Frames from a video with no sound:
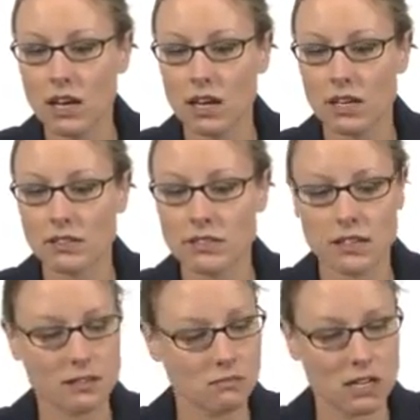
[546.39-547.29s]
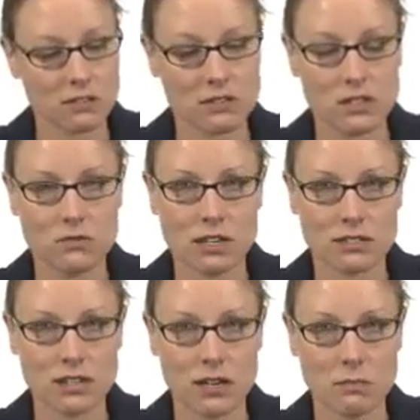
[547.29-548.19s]
and I'll see you
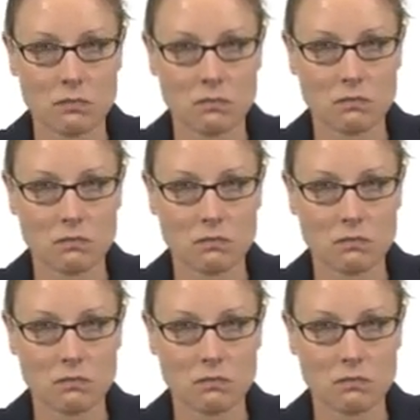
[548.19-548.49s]
next time.